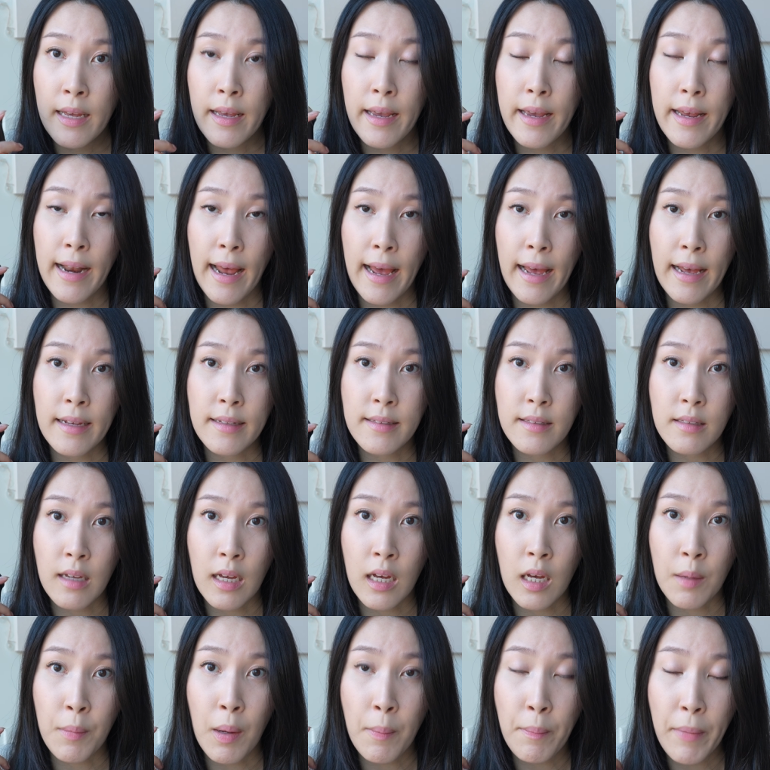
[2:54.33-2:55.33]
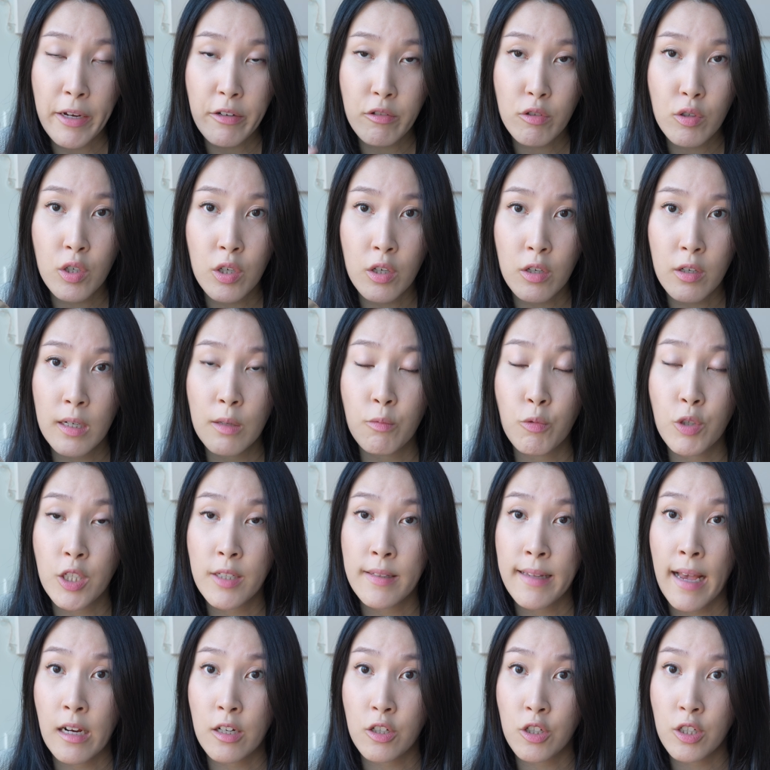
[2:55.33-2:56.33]
It has microcurrent, which
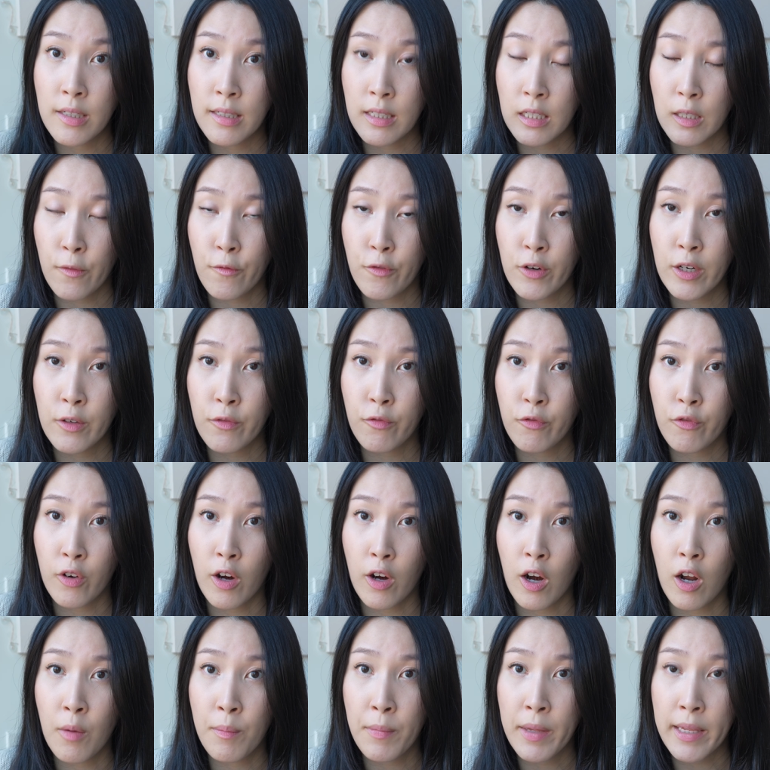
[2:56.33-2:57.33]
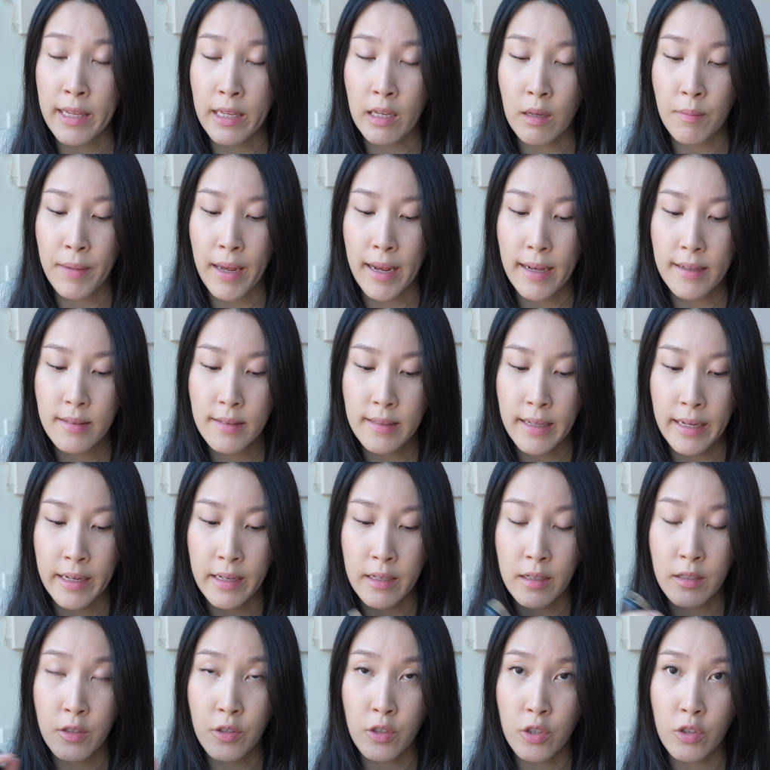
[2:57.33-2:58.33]
is actually different from EMS
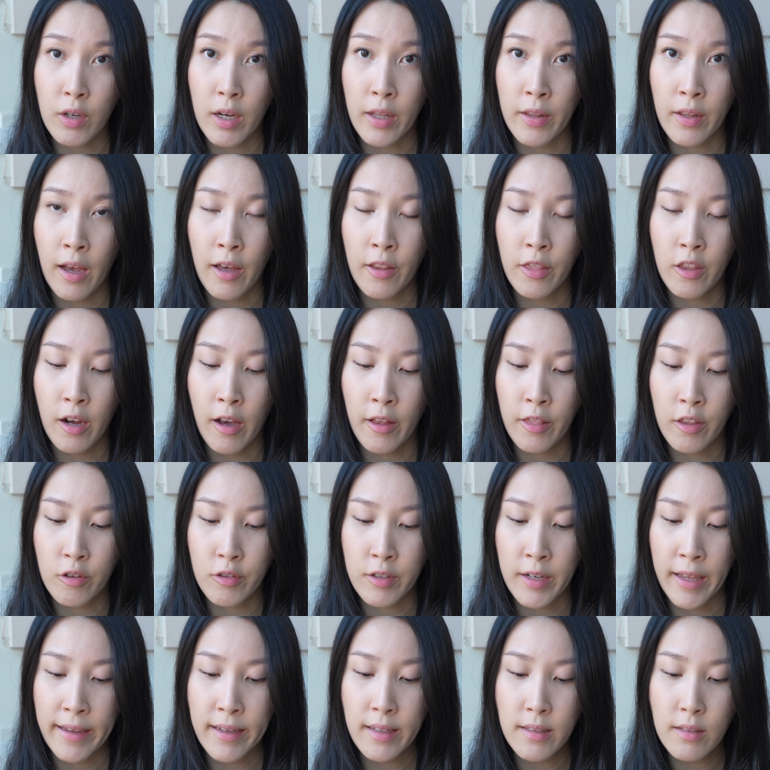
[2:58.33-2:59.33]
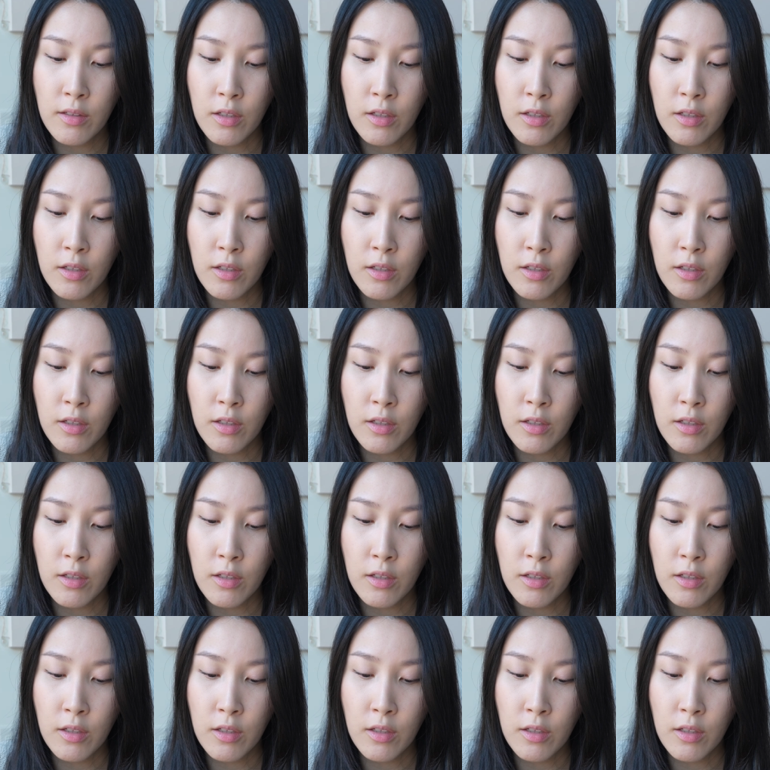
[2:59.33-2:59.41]
and, you know, other things.